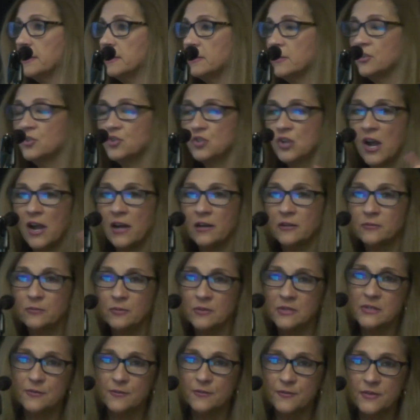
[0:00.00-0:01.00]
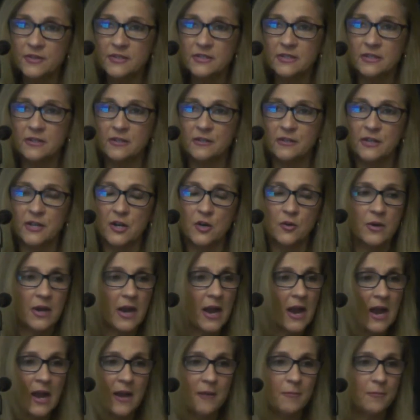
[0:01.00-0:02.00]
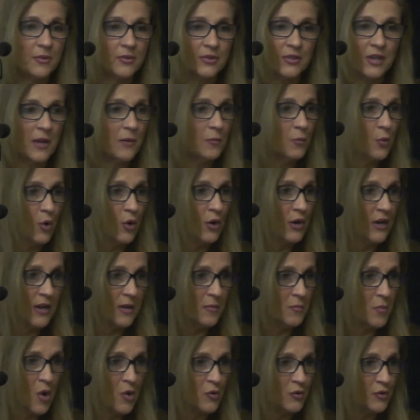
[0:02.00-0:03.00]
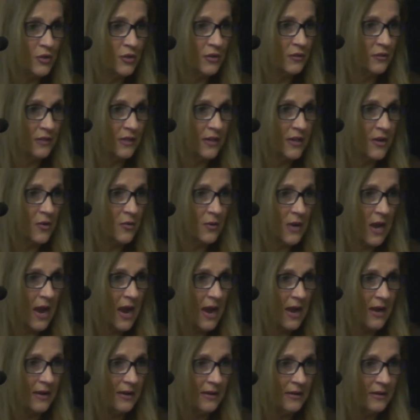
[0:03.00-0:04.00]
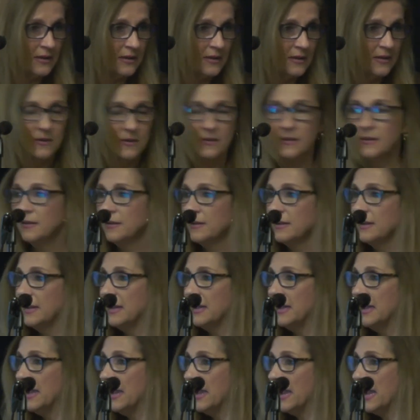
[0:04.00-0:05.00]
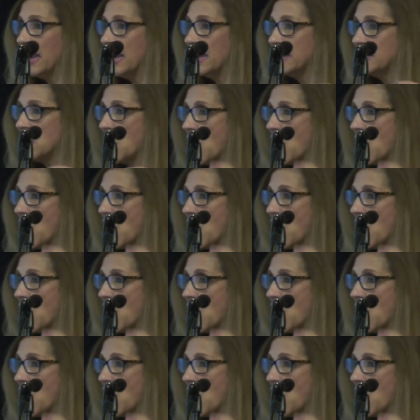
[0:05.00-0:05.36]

The child was physically okay, but they weren't emotionally okay. And